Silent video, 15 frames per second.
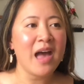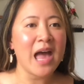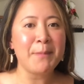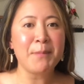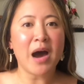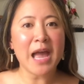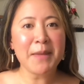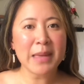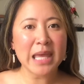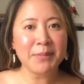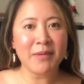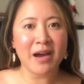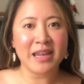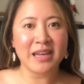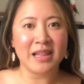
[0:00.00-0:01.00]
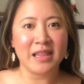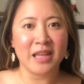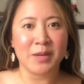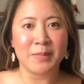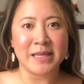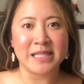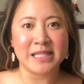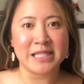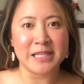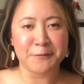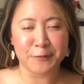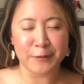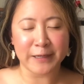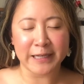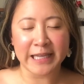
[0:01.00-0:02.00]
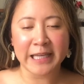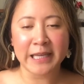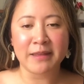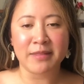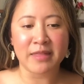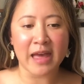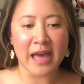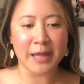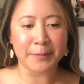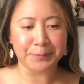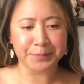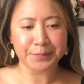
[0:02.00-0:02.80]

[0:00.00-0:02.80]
I made mine a little bit differently in that,